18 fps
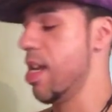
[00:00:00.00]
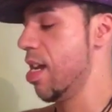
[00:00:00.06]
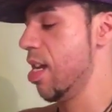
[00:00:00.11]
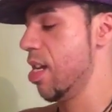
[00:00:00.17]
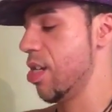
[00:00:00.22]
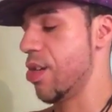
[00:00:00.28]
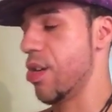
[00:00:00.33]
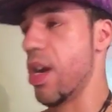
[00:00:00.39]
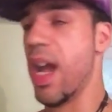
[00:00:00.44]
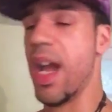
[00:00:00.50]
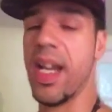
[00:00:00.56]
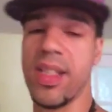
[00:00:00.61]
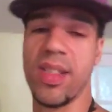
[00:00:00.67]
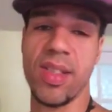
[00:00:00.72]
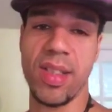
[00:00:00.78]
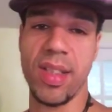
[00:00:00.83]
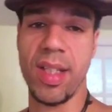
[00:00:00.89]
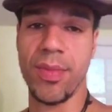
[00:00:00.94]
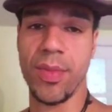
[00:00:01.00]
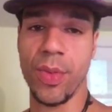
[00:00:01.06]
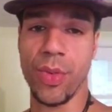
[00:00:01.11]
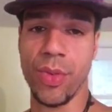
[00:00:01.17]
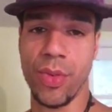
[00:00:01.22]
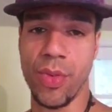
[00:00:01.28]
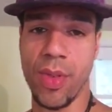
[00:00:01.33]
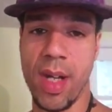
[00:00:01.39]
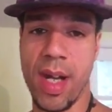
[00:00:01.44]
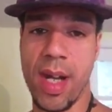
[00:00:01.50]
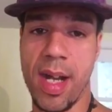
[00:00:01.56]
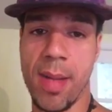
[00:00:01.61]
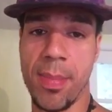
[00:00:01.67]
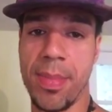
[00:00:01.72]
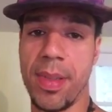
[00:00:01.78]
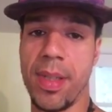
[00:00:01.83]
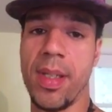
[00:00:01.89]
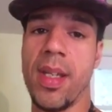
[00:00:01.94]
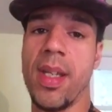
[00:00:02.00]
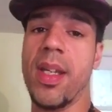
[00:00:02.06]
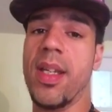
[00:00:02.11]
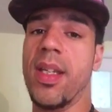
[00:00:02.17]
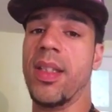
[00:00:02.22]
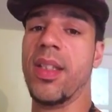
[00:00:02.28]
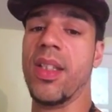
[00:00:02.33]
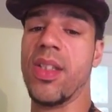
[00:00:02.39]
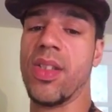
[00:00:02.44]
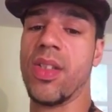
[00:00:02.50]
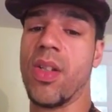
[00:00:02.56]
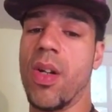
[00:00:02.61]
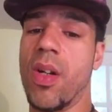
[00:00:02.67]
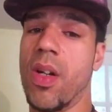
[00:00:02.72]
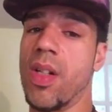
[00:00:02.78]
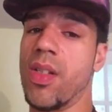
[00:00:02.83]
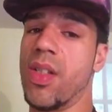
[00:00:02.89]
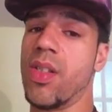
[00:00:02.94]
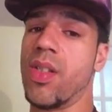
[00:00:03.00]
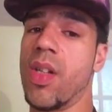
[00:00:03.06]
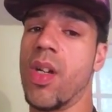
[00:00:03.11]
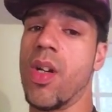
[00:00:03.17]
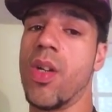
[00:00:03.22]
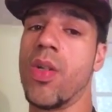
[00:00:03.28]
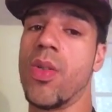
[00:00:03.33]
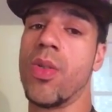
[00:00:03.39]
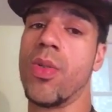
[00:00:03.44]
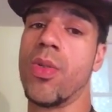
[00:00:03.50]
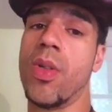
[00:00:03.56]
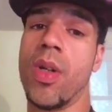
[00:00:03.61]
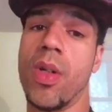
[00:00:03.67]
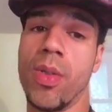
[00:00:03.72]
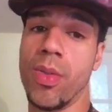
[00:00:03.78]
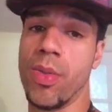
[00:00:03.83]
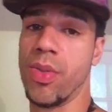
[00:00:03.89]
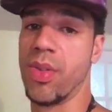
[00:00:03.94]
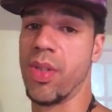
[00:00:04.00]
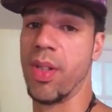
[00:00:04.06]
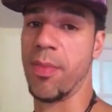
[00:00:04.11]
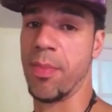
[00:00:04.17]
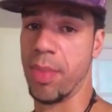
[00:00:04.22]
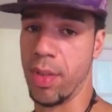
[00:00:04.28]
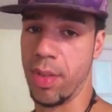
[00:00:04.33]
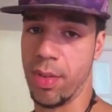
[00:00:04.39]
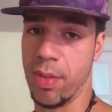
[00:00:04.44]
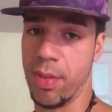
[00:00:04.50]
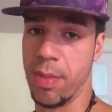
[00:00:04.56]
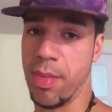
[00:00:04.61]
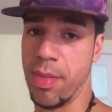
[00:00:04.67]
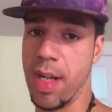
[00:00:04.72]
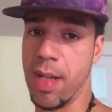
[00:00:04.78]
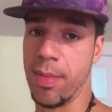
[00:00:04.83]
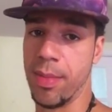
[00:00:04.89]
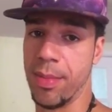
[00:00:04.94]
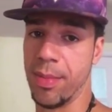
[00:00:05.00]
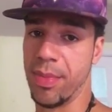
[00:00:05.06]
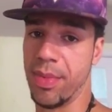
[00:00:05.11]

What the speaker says: your acid levels drop. This causes a whole host of problems.